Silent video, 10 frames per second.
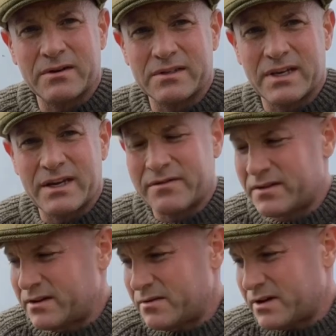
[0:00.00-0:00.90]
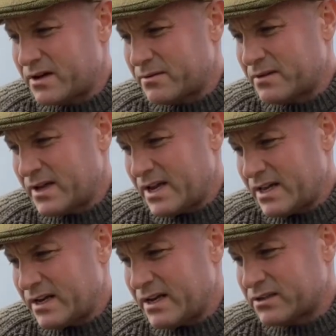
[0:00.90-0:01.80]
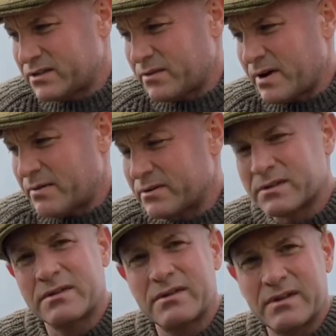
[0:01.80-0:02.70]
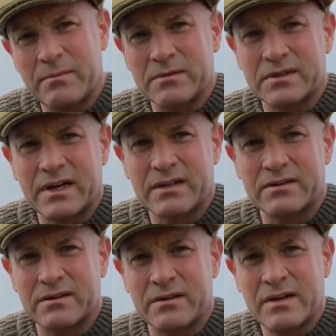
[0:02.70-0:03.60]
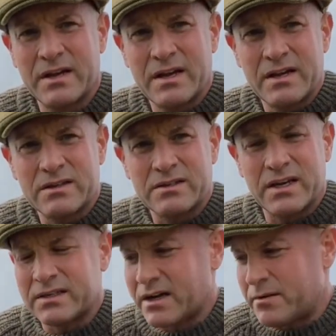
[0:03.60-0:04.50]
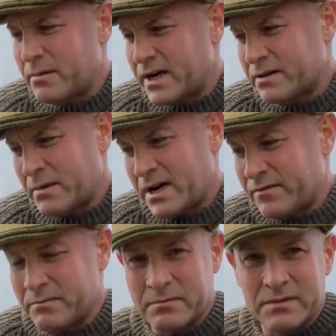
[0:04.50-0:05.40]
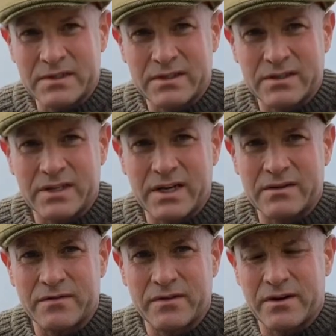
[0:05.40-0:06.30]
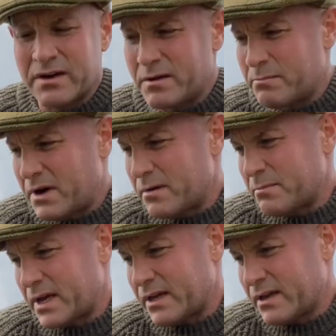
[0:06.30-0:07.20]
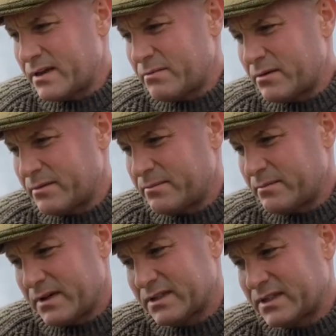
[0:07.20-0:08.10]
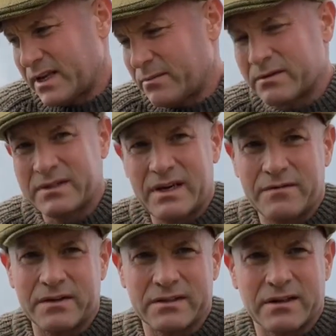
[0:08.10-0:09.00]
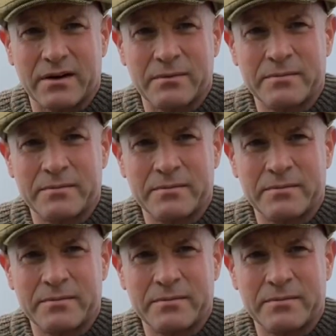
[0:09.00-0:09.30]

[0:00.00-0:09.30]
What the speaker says: and say if they don't go in the next 2 hours, then we'll start to change our mind. I might even change for bottom bait, but as I say, we'll see how things go.